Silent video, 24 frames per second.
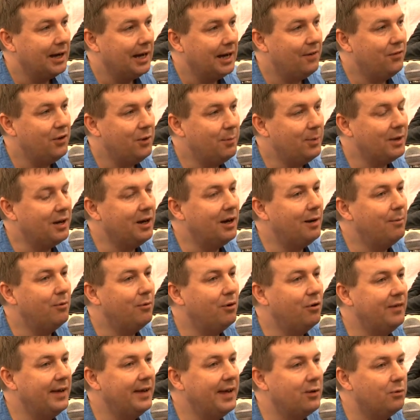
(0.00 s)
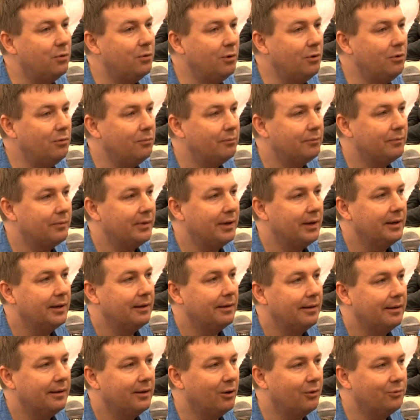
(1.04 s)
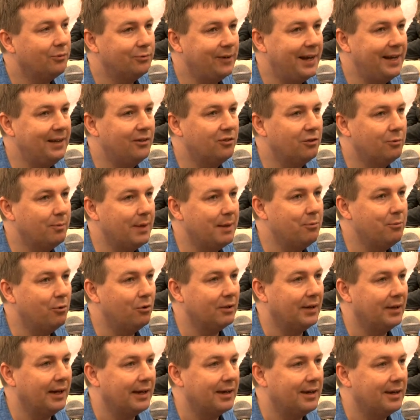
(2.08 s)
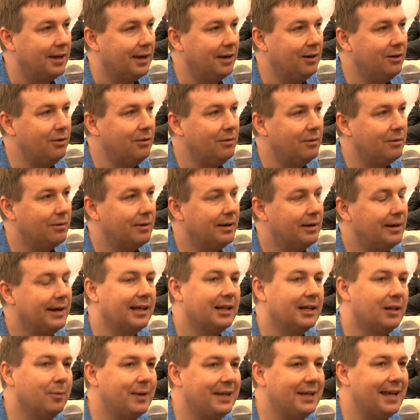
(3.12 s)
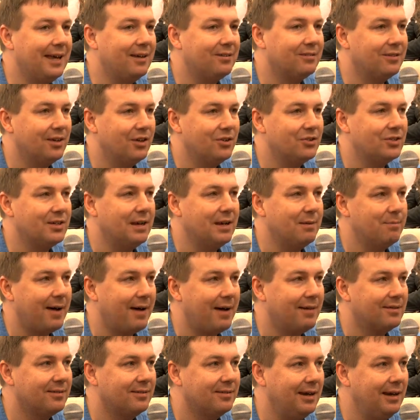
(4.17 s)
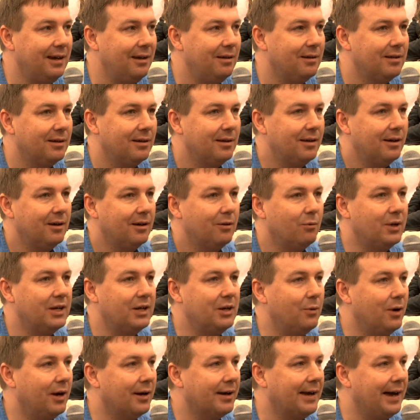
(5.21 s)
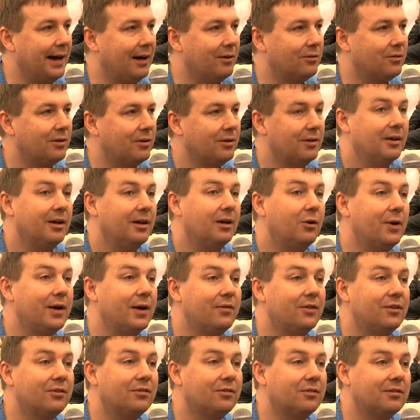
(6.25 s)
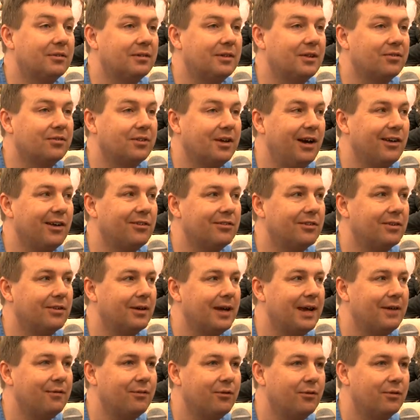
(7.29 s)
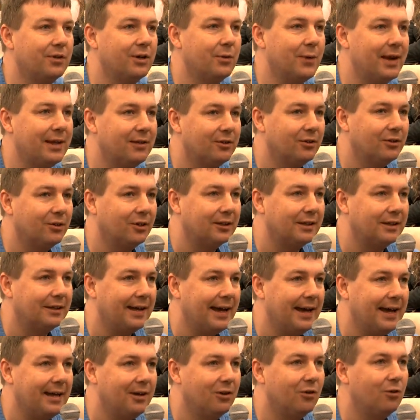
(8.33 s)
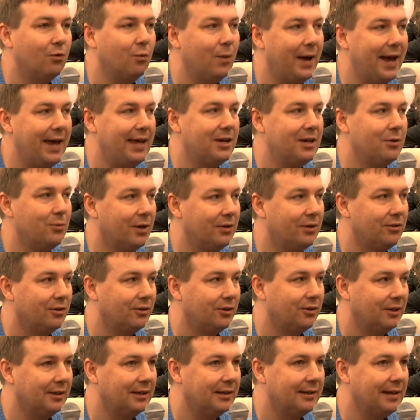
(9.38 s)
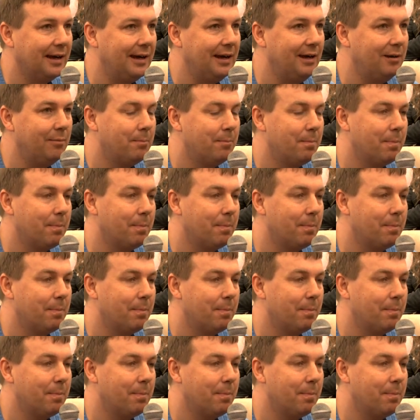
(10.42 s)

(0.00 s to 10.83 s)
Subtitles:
If you become more equal, your friends will be more like you. It'll be less socially embarrassing when you work out, or even discuss if you went on holiday or where you went on holiday.